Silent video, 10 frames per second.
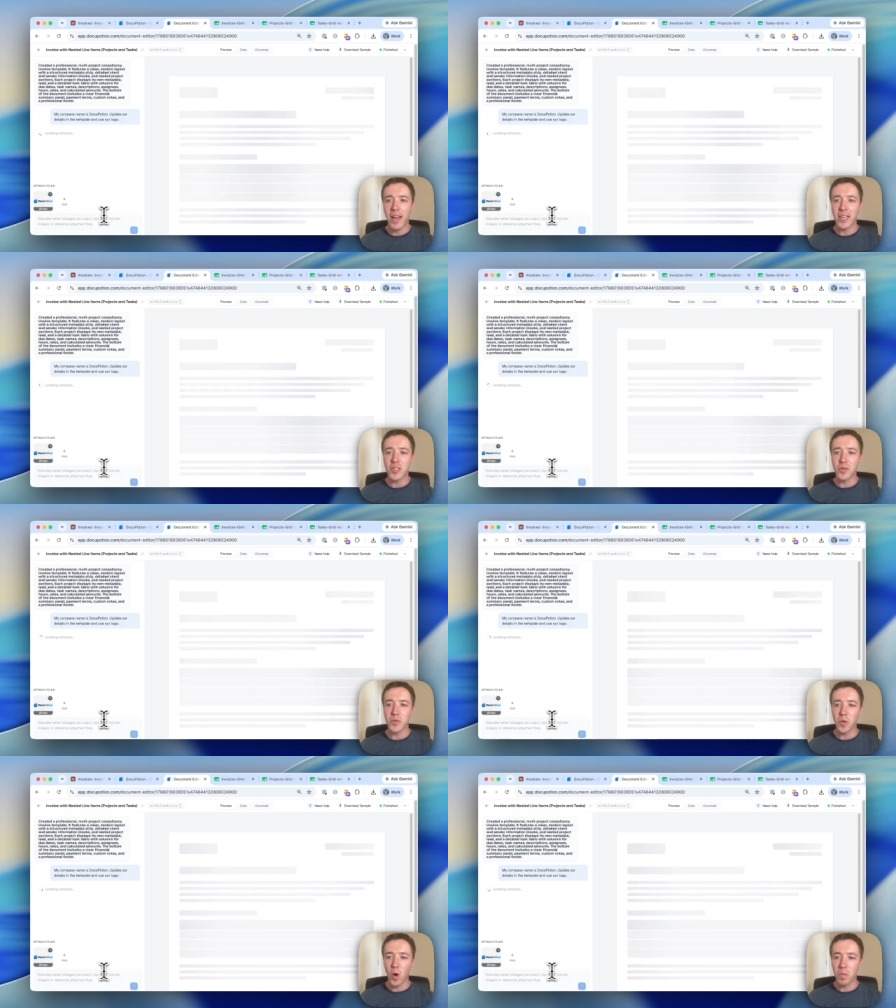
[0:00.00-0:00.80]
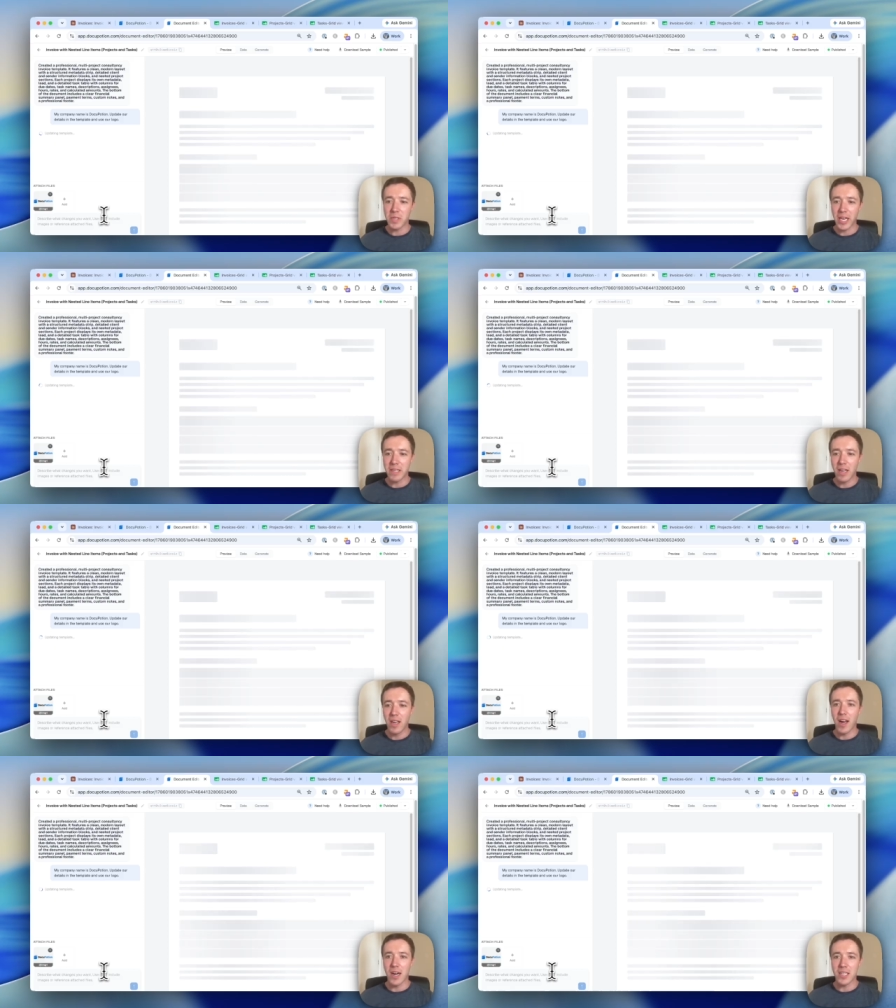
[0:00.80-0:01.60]
is going to update
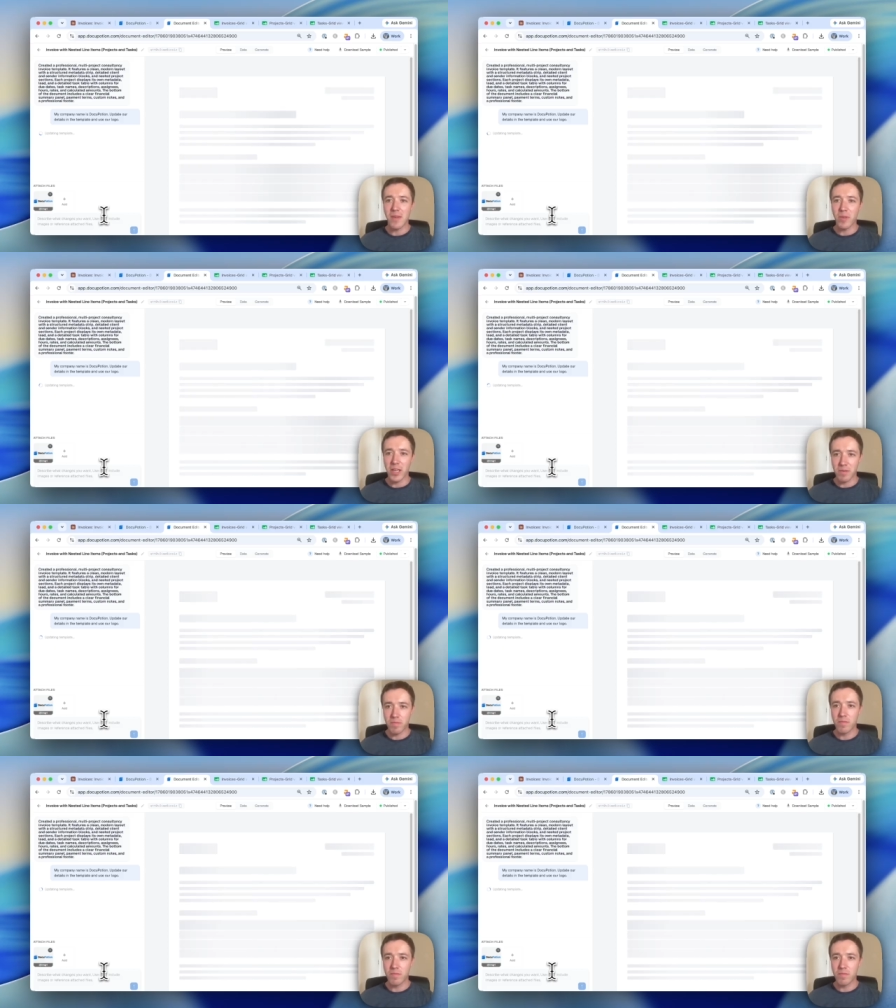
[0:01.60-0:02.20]
our template.